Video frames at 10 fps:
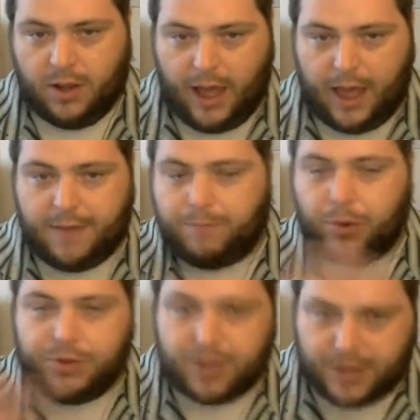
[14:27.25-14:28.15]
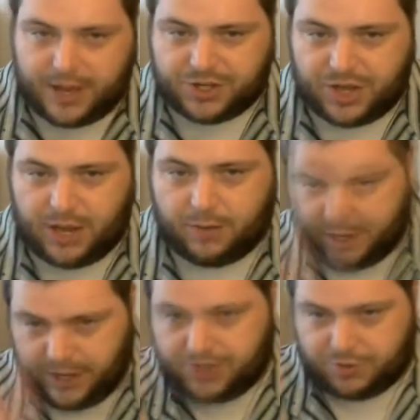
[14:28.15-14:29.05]
And both of
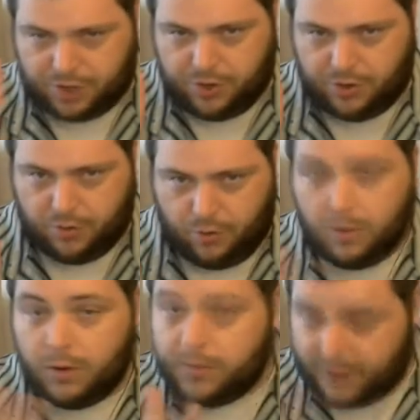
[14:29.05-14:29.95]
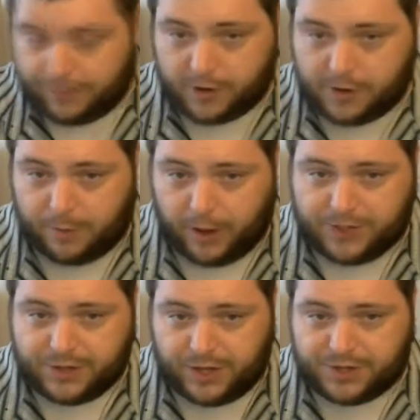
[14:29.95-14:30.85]
these are 2 different
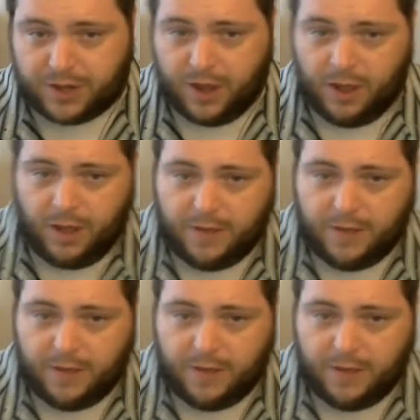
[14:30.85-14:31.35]
deposits.